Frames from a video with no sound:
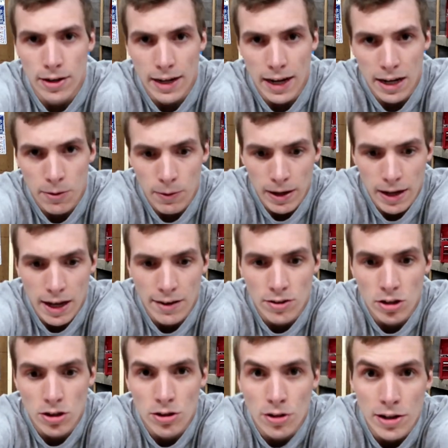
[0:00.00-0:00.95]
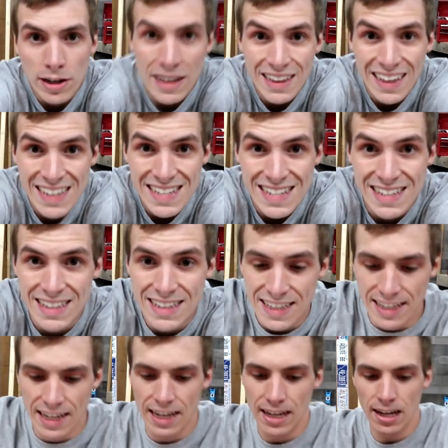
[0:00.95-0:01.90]
I kind of want to have a learning lesson
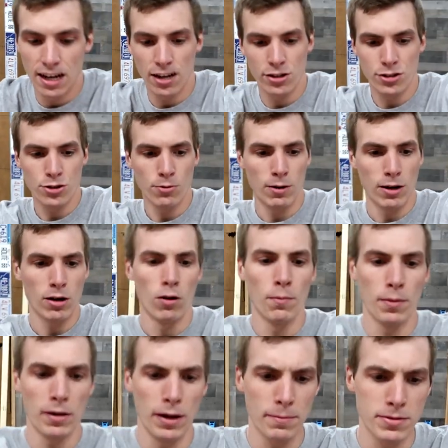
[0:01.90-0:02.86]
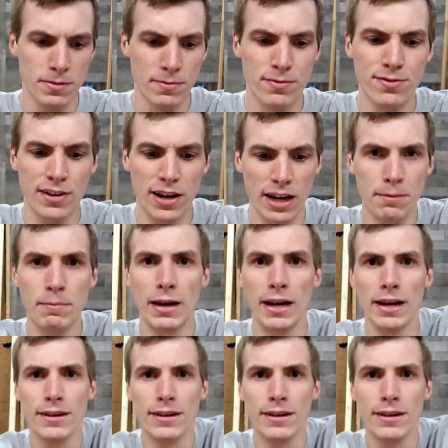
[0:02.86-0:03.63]
today. I also want to open up some fan